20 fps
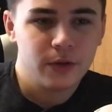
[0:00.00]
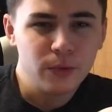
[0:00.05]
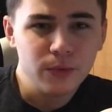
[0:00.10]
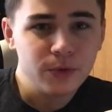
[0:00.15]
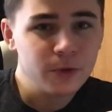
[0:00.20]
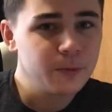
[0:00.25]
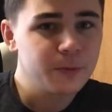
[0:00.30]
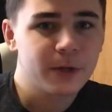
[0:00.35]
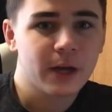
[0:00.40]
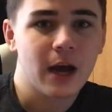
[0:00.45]

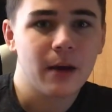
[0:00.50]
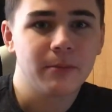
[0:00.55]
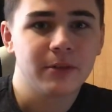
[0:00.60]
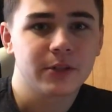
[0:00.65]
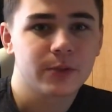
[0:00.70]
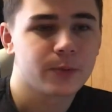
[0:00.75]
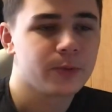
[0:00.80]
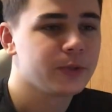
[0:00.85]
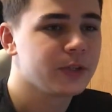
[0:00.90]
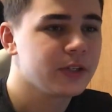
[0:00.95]
YouTube
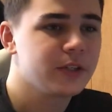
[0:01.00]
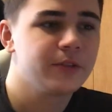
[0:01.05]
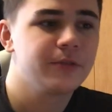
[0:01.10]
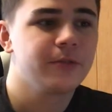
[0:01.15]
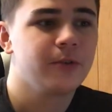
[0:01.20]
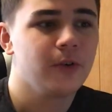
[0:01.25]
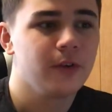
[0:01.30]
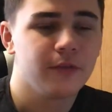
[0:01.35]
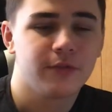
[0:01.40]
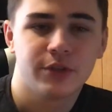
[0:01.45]
comments were just
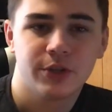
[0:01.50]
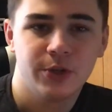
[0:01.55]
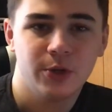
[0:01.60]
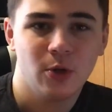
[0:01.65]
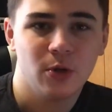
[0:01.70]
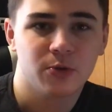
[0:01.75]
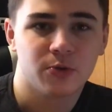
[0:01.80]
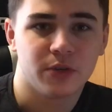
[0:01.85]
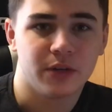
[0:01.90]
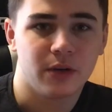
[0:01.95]
full of
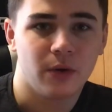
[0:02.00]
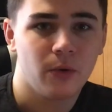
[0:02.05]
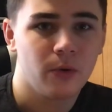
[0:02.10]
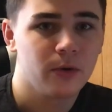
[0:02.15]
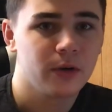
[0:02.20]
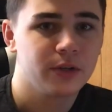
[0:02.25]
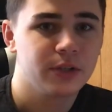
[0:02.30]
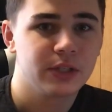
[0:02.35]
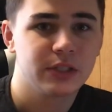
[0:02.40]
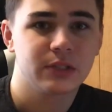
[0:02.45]
children
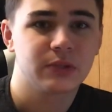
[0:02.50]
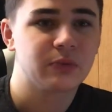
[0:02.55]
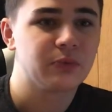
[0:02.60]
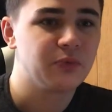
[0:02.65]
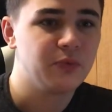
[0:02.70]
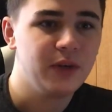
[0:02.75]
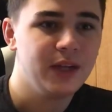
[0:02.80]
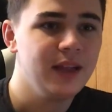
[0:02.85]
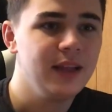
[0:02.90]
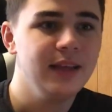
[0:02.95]
or just
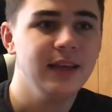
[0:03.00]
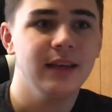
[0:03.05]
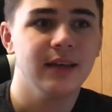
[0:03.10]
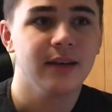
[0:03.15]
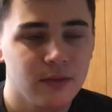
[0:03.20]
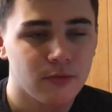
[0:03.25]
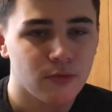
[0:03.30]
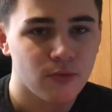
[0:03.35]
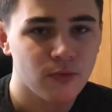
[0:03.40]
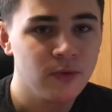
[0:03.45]

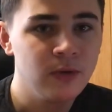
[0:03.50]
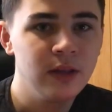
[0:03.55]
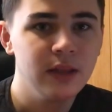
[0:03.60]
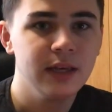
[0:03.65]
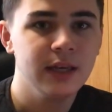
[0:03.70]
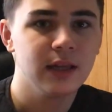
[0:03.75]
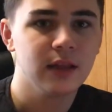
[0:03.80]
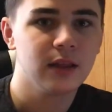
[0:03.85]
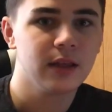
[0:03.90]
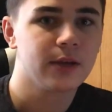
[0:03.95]
really,
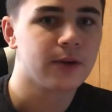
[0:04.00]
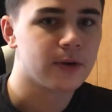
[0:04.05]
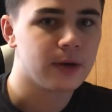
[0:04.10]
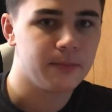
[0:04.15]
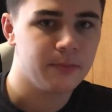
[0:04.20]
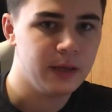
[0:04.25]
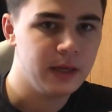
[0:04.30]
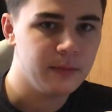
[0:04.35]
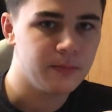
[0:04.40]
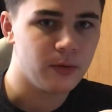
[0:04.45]
really
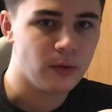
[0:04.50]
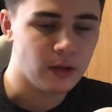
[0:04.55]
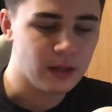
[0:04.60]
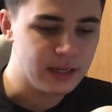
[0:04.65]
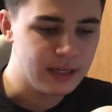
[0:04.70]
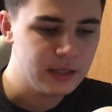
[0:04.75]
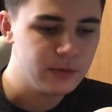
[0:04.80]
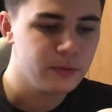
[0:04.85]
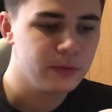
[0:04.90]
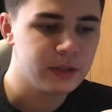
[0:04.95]
illiterate people,
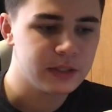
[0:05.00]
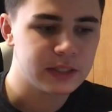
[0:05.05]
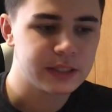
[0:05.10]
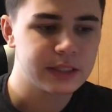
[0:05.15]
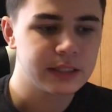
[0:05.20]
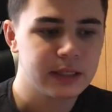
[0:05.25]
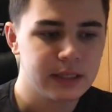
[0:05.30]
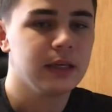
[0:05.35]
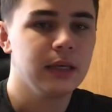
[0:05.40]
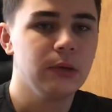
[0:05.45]
and it
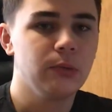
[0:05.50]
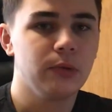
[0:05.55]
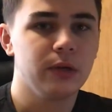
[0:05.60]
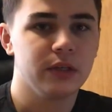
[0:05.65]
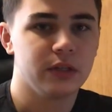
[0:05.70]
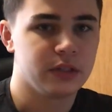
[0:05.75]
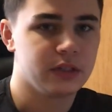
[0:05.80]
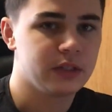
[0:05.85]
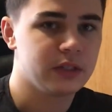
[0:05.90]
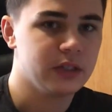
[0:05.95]
was, it
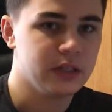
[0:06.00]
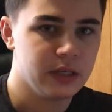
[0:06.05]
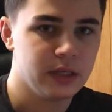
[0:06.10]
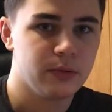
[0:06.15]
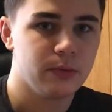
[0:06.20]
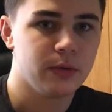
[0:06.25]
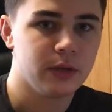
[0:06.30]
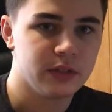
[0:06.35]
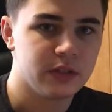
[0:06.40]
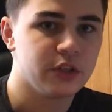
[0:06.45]
was, it
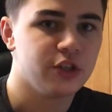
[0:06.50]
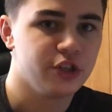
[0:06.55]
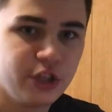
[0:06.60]
was a